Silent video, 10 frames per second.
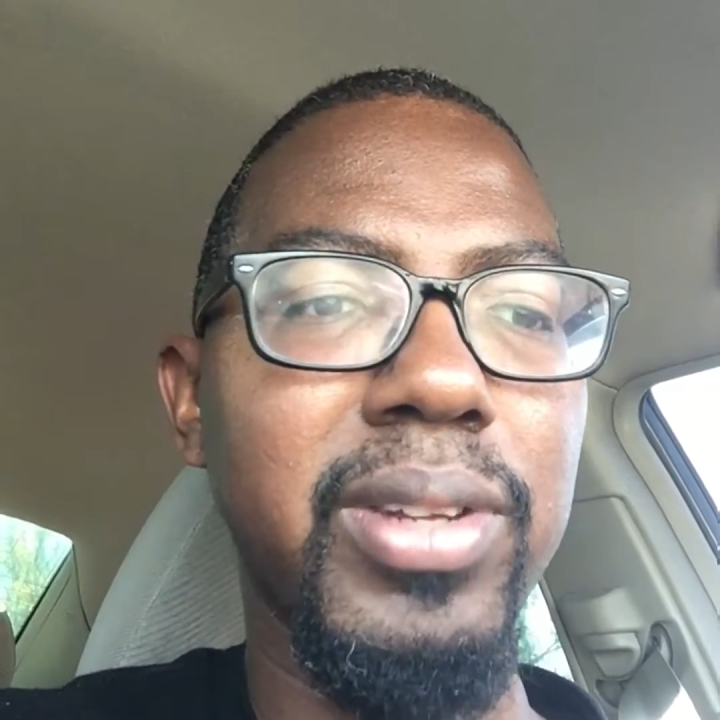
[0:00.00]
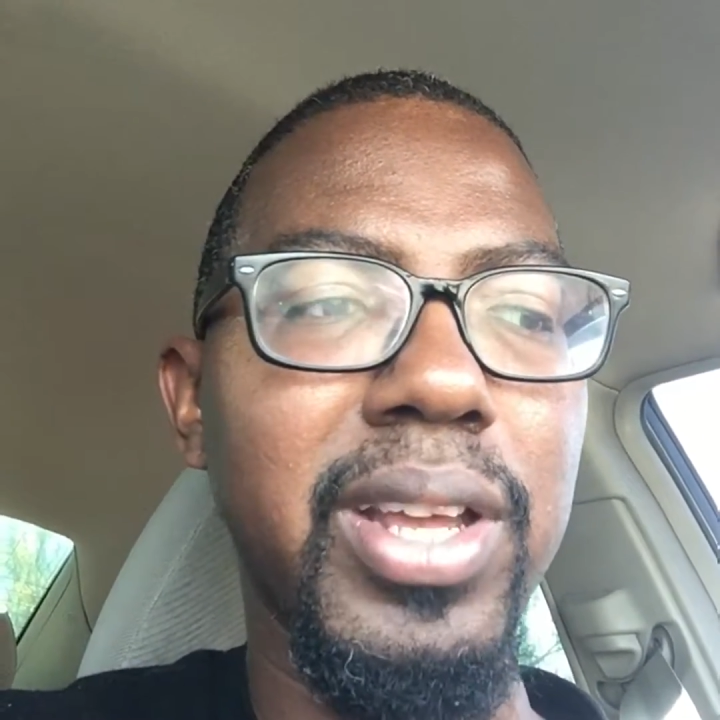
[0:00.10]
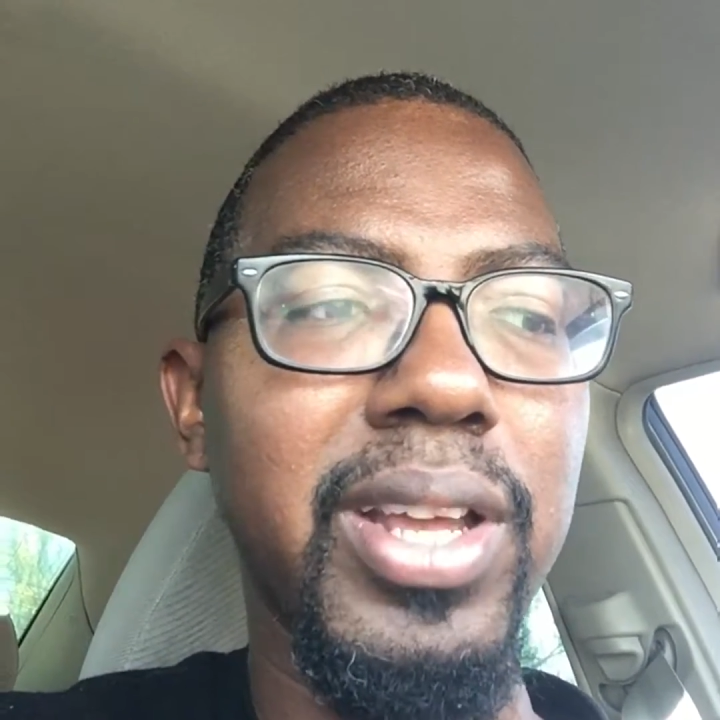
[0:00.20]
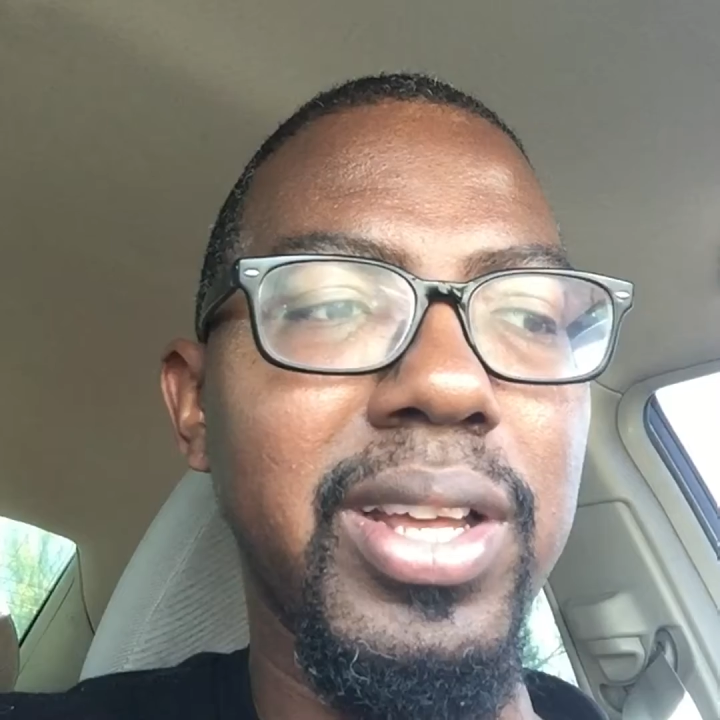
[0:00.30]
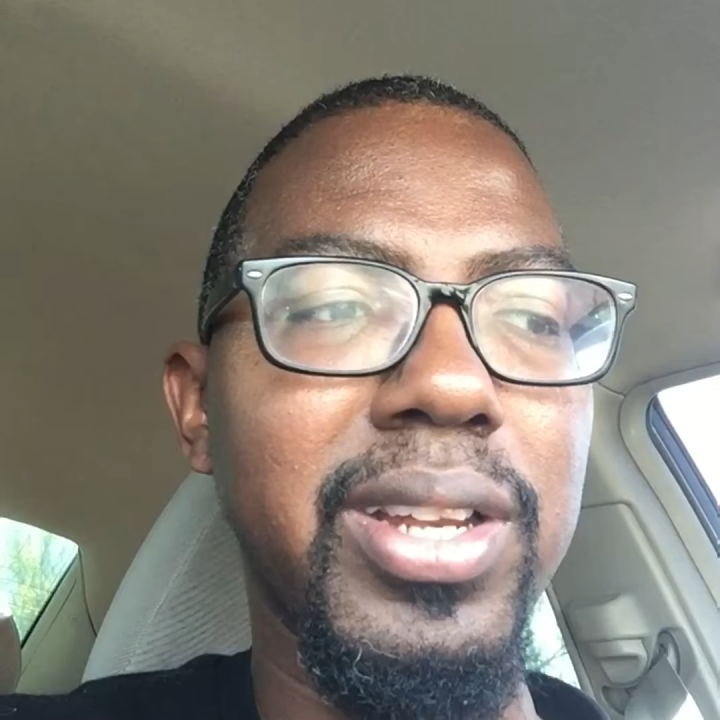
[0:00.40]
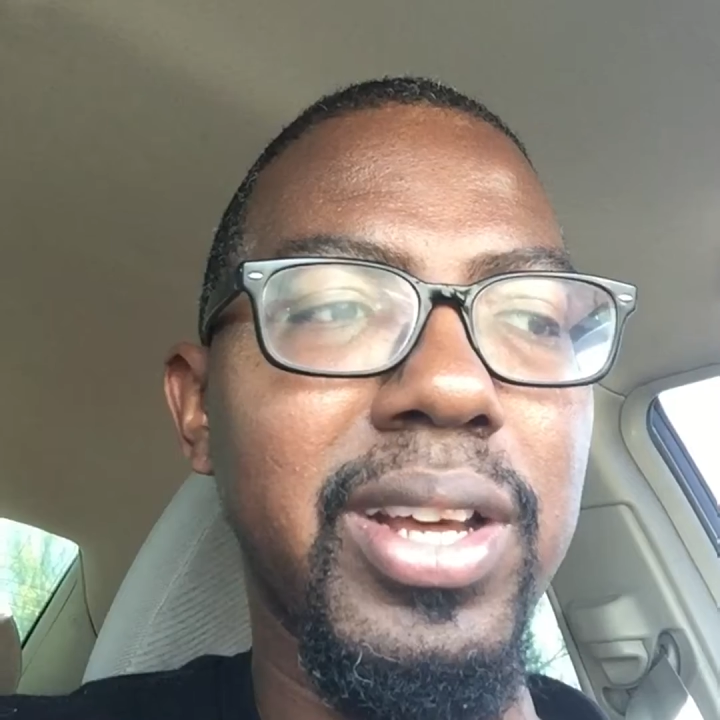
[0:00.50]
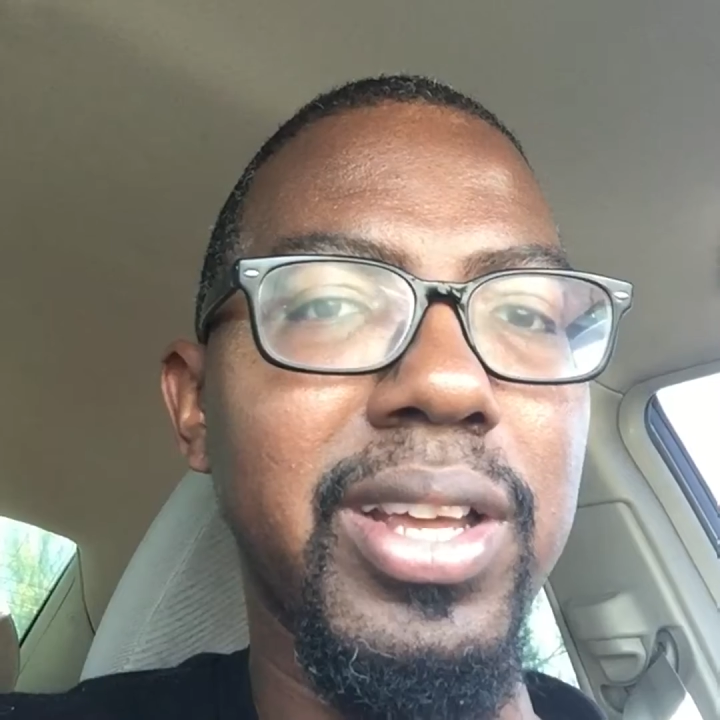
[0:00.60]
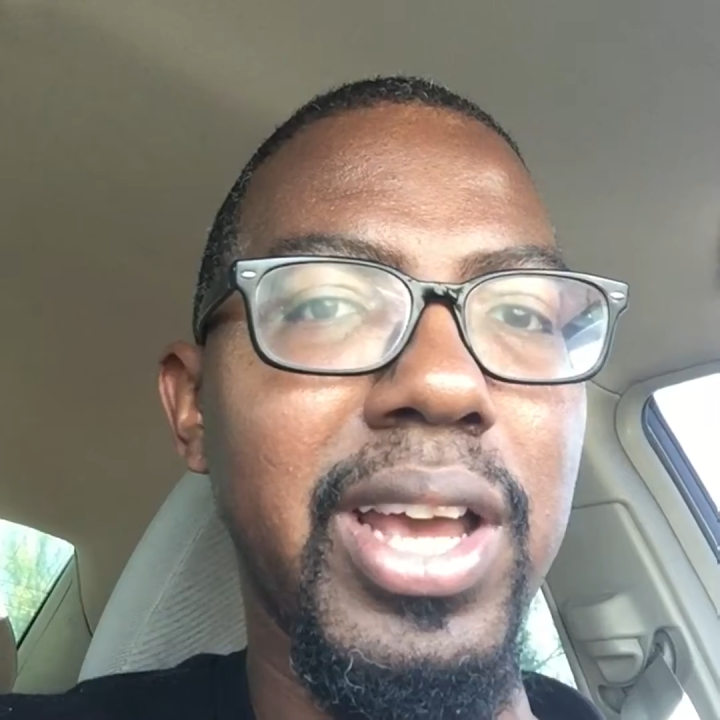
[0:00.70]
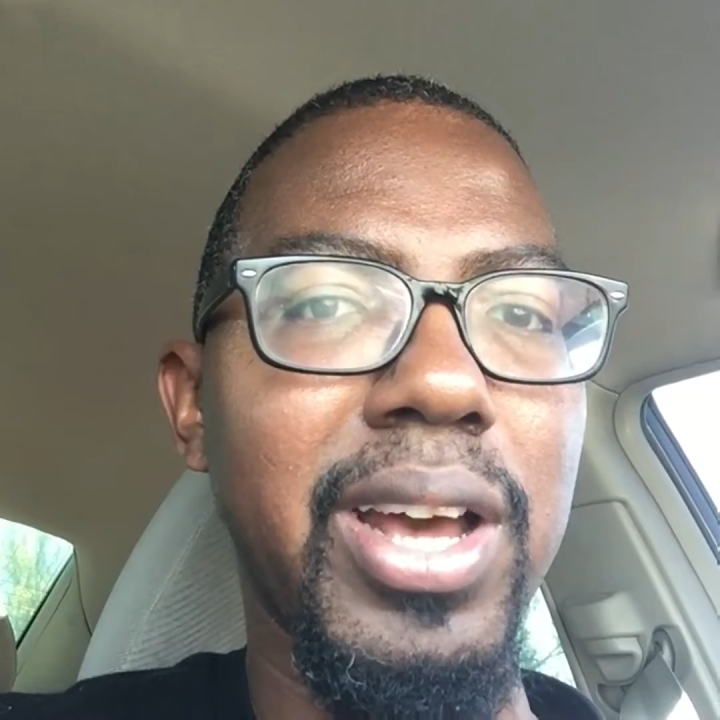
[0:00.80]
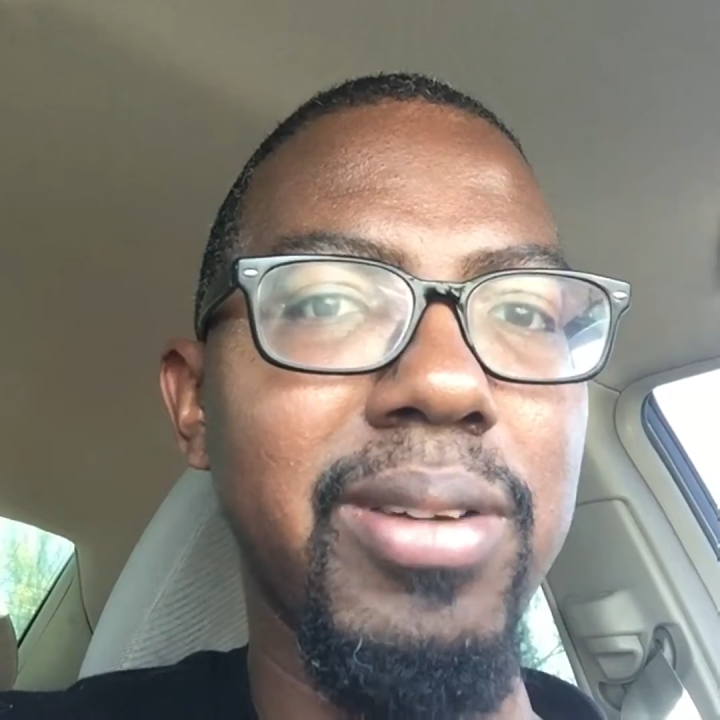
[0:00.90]
And
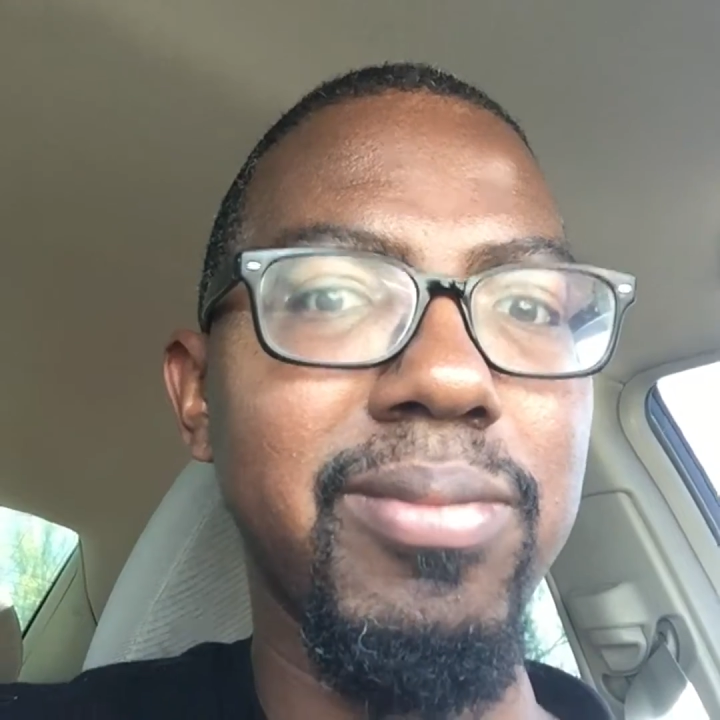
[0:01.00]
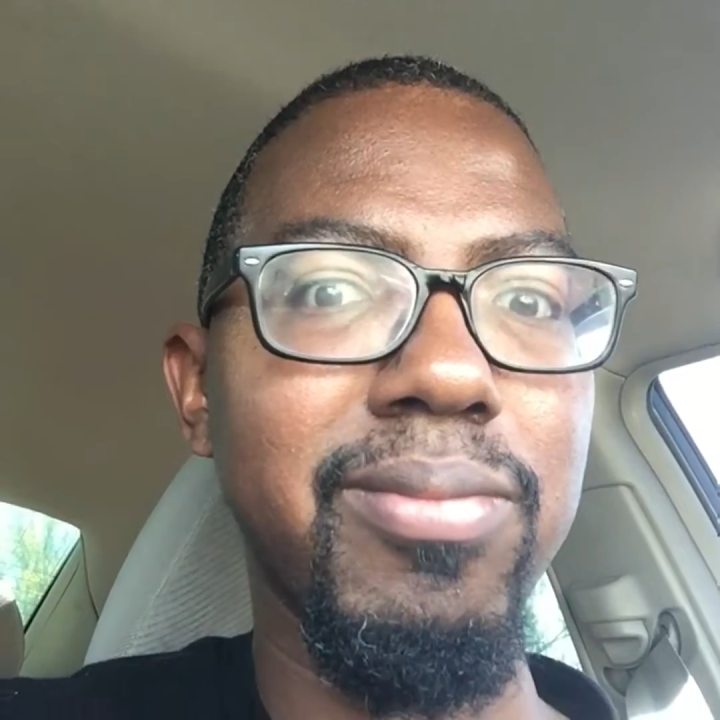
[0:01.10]
yeah.